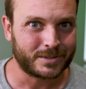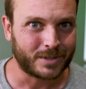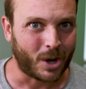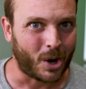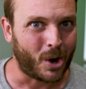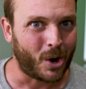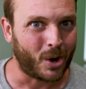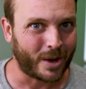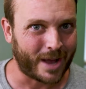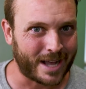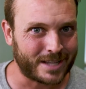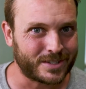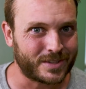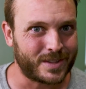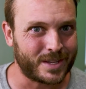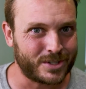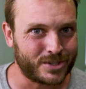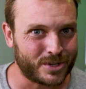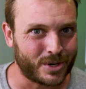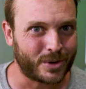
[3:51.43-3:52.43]
all kinds of
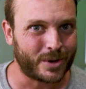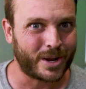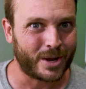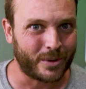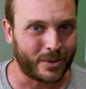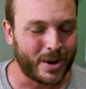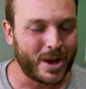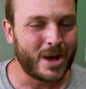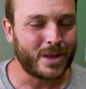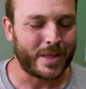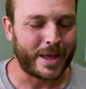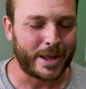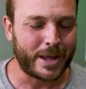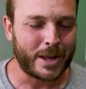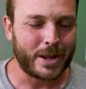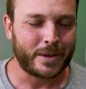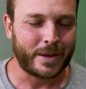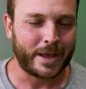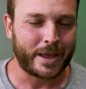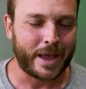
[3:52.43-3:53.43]
things you don't know.
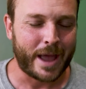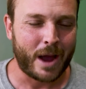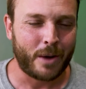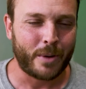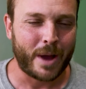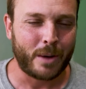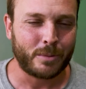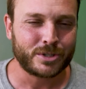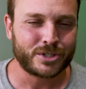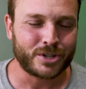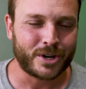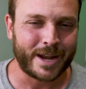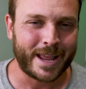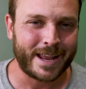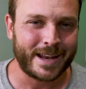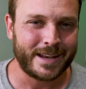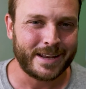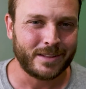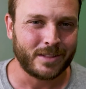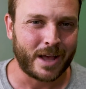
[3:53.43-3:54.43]
Like how would Sean
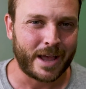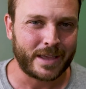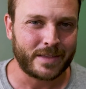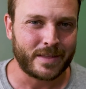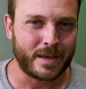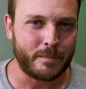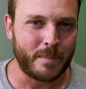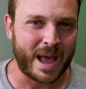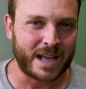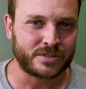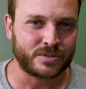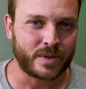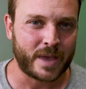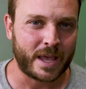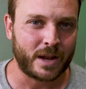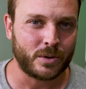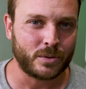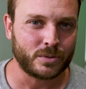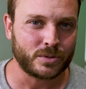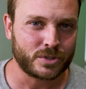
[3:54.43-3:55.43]
Hannity like that Max
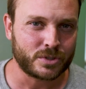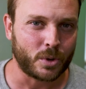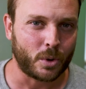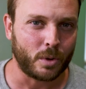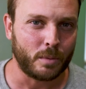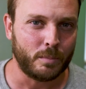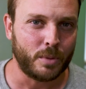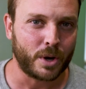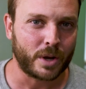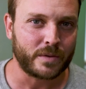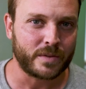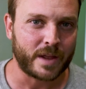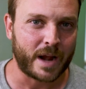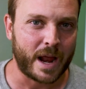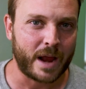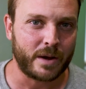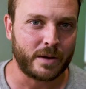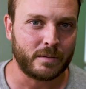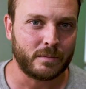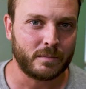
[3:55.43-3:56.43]
Lucado stole a book that
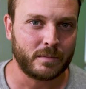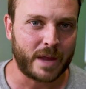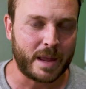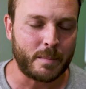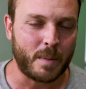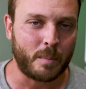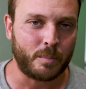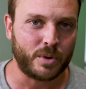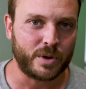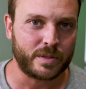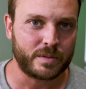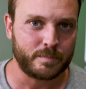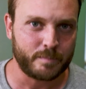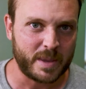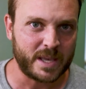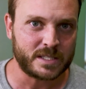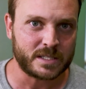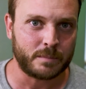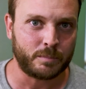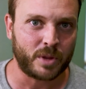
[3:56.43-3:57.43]
I came up with,
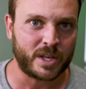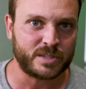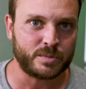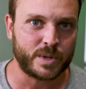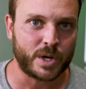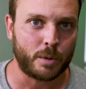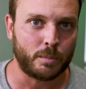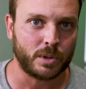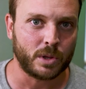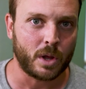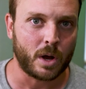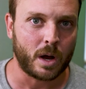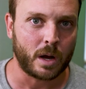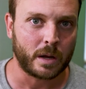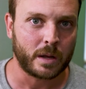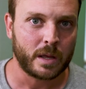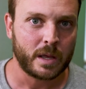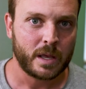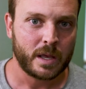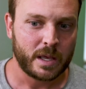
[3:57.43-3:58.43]
Peace in a Place We Don't
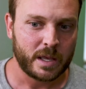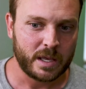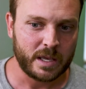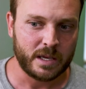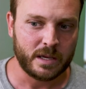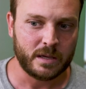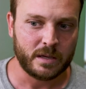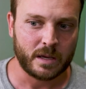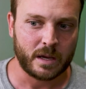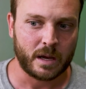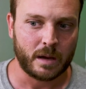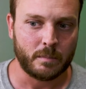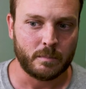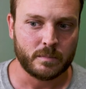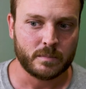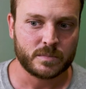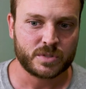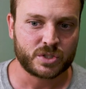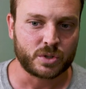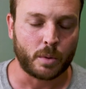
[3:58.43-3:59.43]
Belong? He
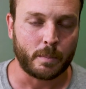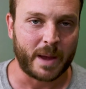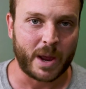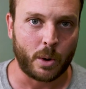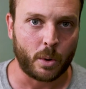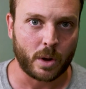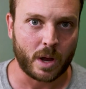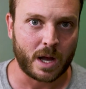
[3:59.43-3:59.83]
stole my whole